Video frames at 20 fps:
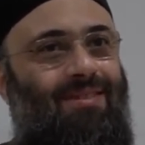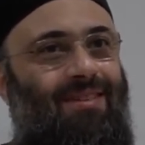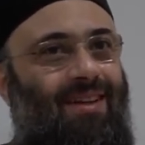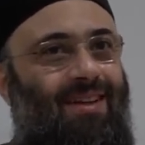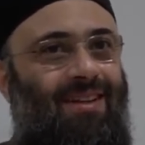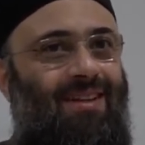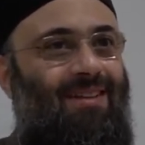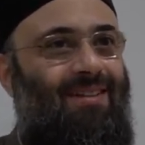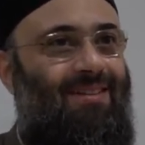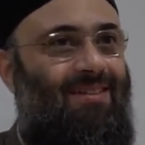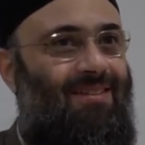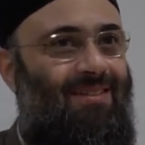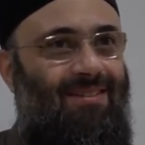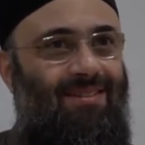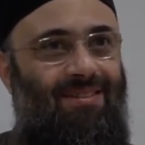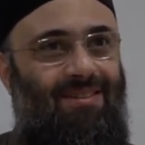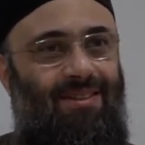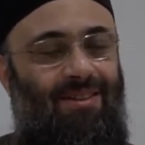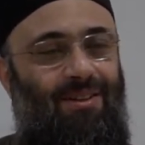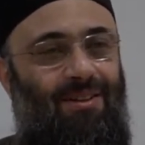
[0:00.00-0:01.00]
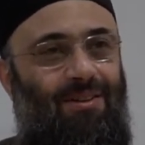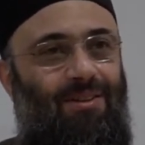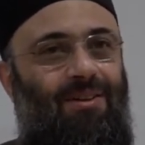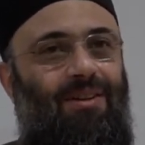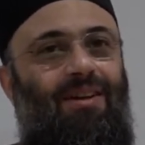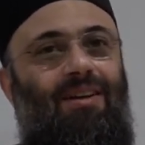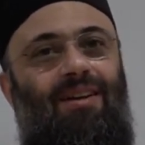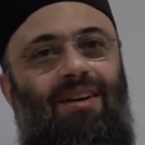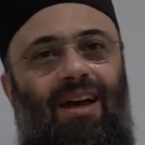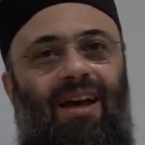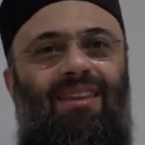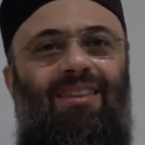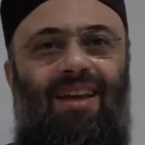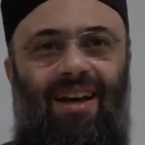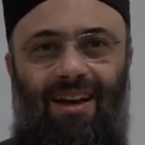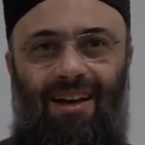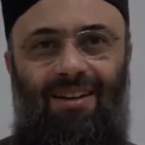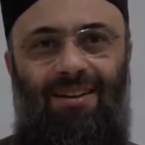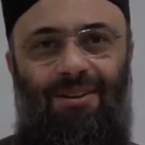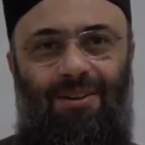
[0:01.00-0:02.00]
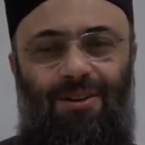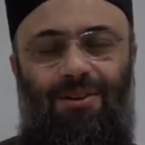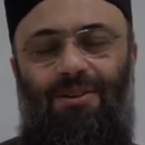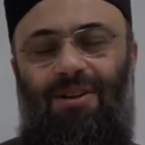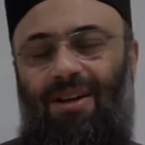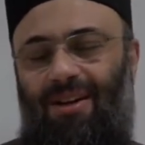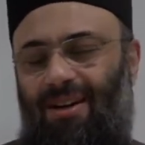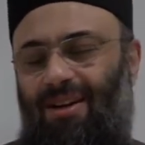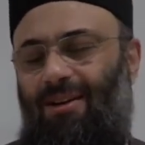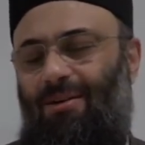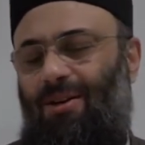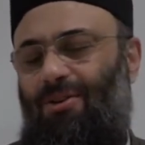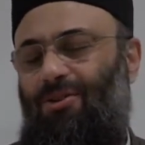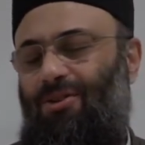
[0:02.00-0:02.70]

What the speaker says: It is, and I